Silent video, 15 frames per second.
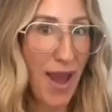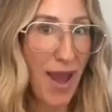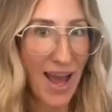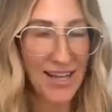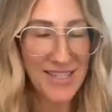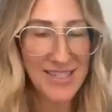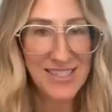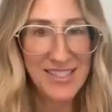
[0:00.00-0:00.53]

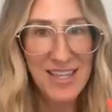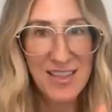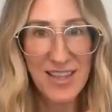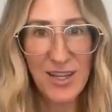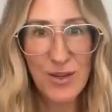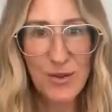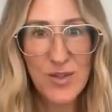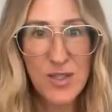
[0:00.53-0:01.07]
past that they
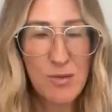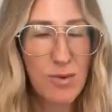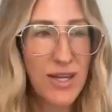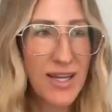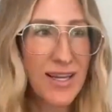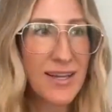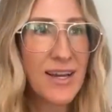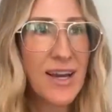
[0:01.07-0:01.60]
used to
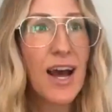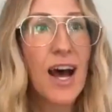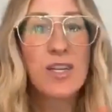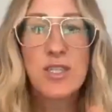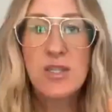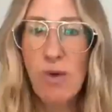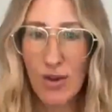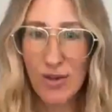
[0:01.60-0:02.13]
be a
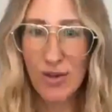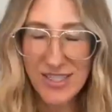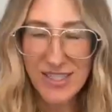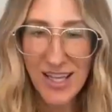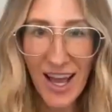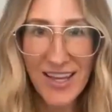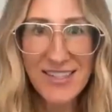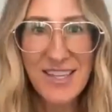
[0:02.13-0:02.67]
smaller
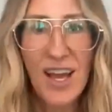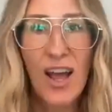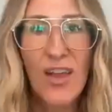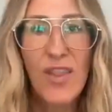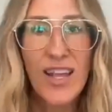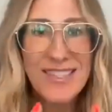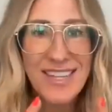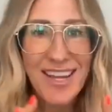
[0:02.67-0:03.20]
size,
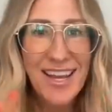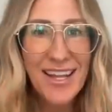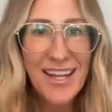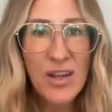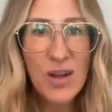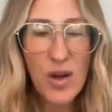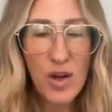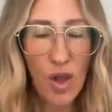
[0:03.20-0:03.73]
it's in
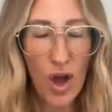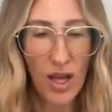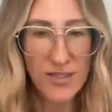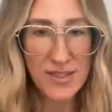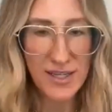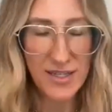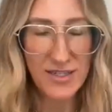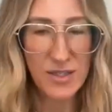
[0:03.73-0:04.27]
their
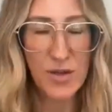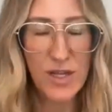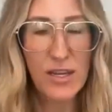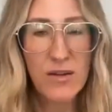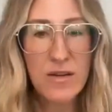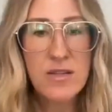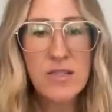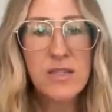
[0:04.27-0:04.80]
closet. So
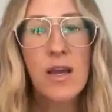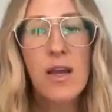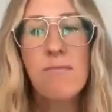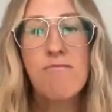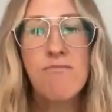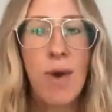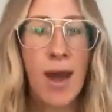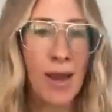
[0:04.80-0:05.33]
here's
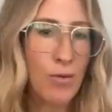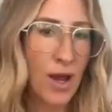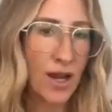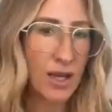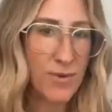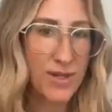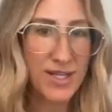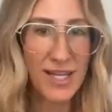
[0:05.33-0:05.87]
my
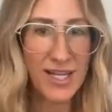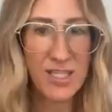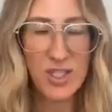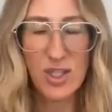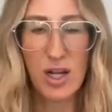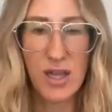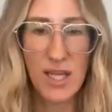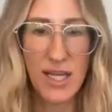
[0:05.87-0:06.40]

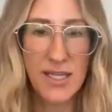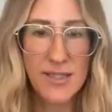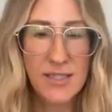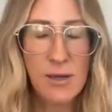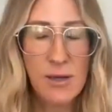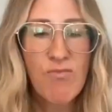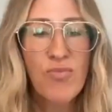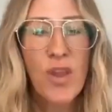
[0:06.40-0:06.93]
recommendation on
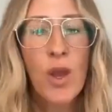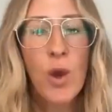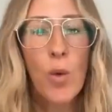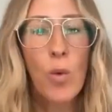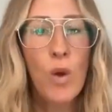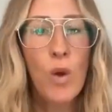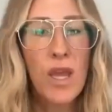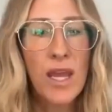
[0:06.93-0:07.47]
this.
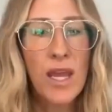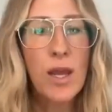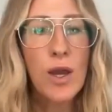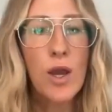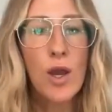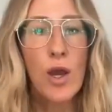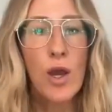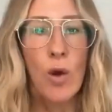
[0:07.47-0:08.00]

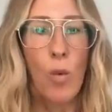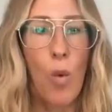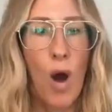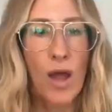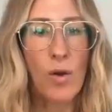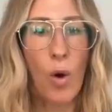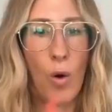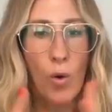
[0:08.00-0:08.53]
We
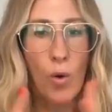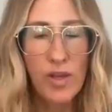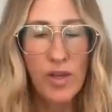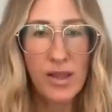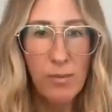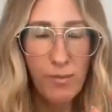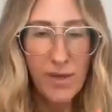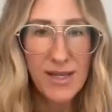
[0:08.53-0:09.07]
want
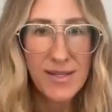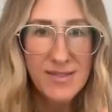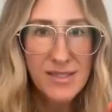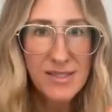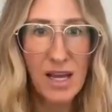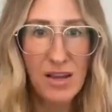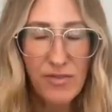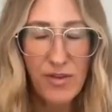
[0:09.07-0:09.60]
only the
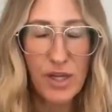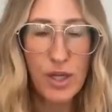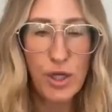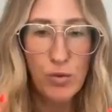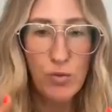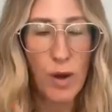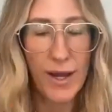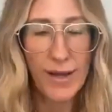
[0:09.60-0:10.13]
pieces that fit
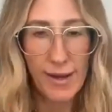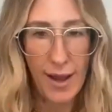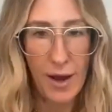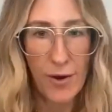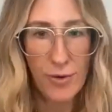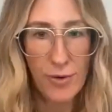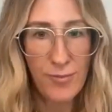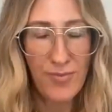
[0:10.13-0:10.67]
you right
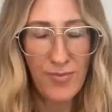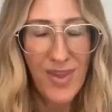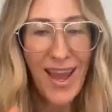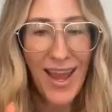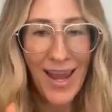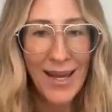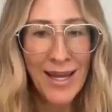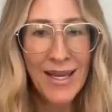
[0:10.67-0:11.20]
now
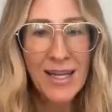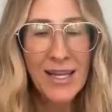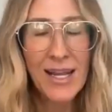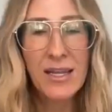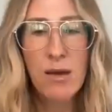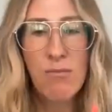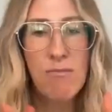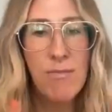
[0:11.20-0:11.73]
hanging
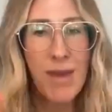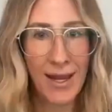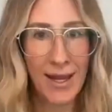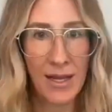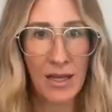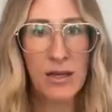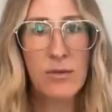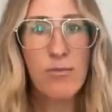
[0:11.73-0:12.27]
in the
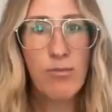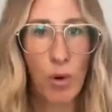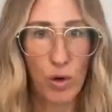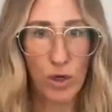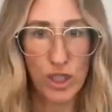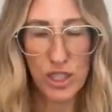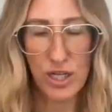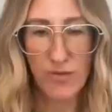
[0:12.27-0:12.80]
main
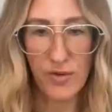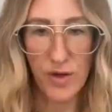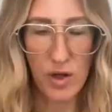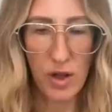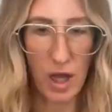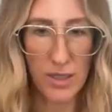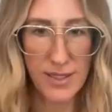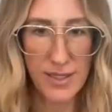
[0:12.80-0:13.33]
portion of your
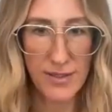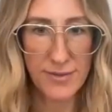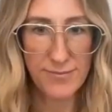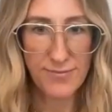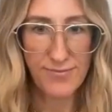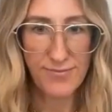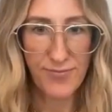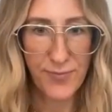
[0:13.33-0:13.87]
closet.
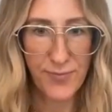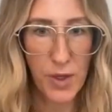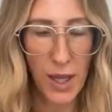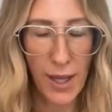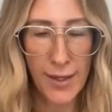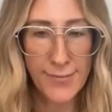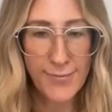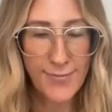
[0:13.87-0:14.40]

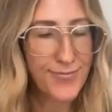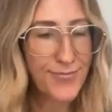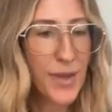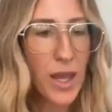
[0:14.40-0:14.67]
Okay.